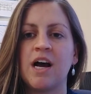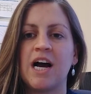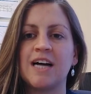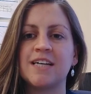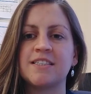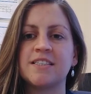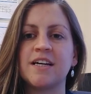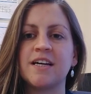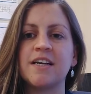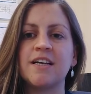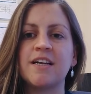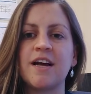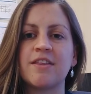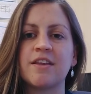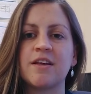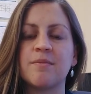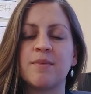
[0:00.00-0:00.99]
I studied
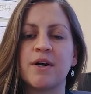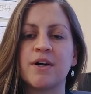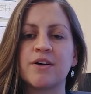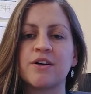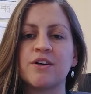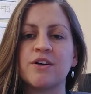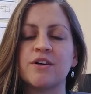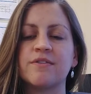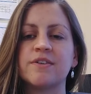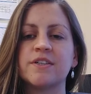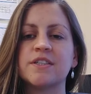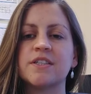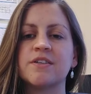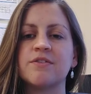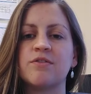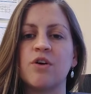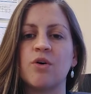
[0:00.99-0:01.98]
at the American
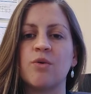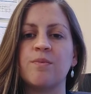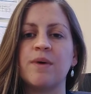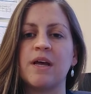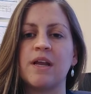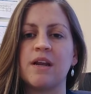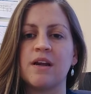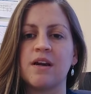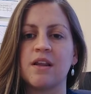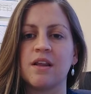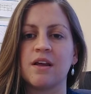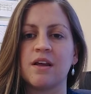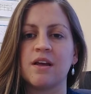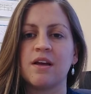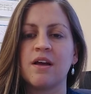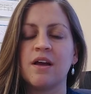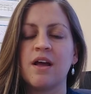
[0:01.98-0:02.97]
University of Rome in
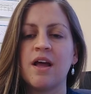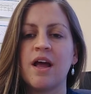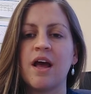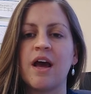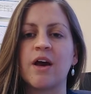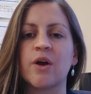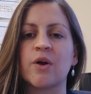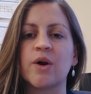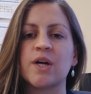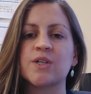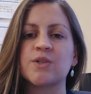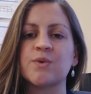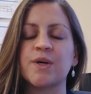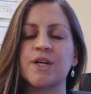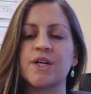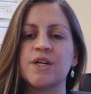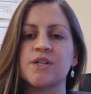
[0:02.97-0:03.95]
Italy and
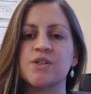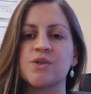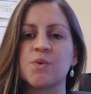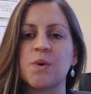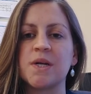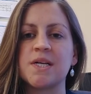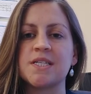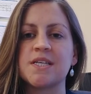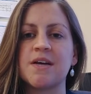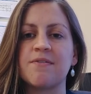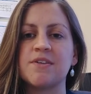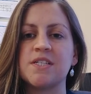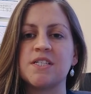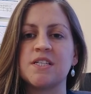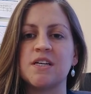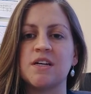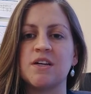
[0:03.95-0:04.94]
graduated in
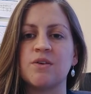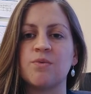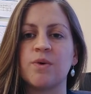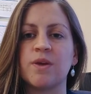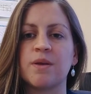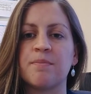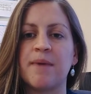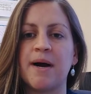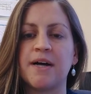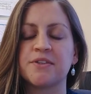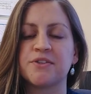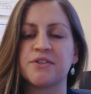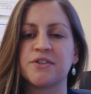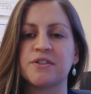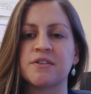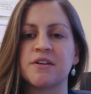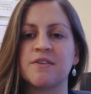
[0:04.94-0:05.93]
2017 with a
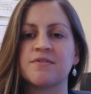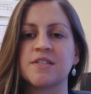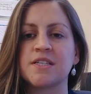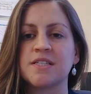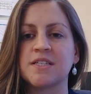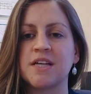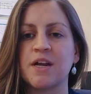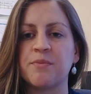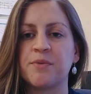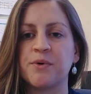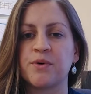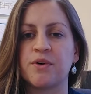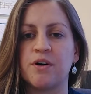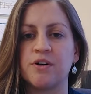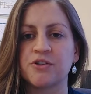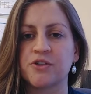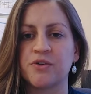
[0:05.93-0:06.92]
Master's of Sustainable
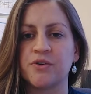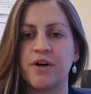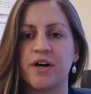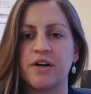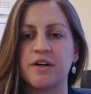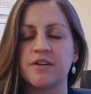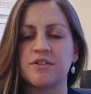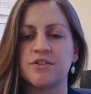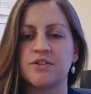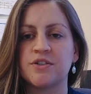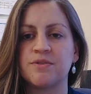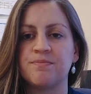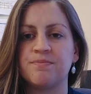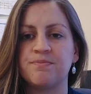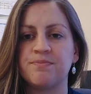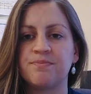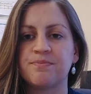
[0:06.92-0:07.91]
Cultural Heritage.
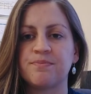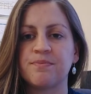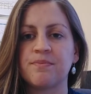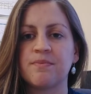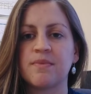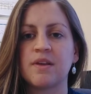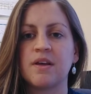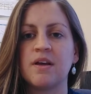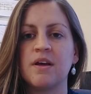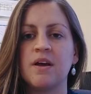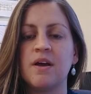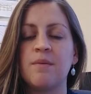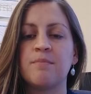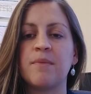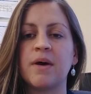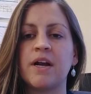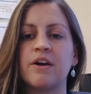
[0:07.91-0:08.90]

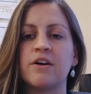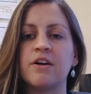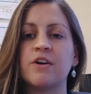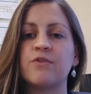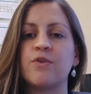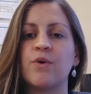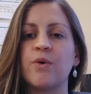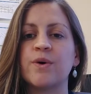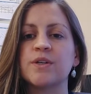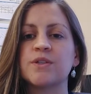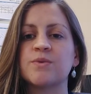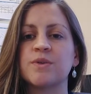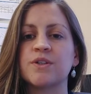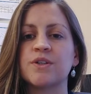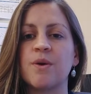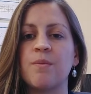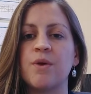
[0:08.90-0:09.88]
My area of focus
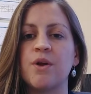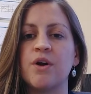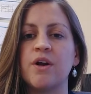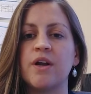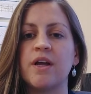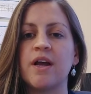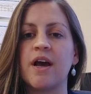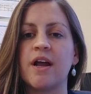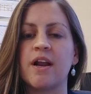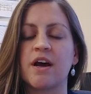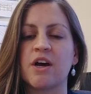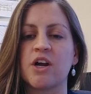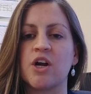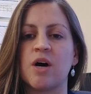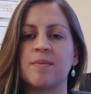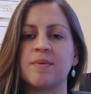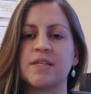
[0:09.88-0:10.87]
was community and
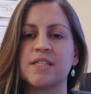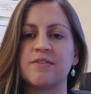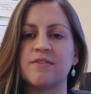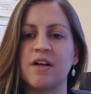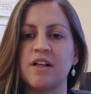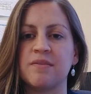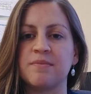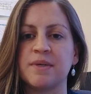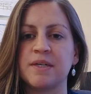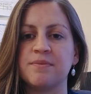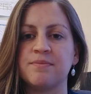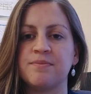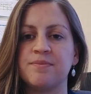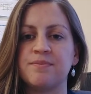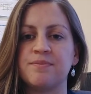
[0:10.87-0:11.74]
economic development.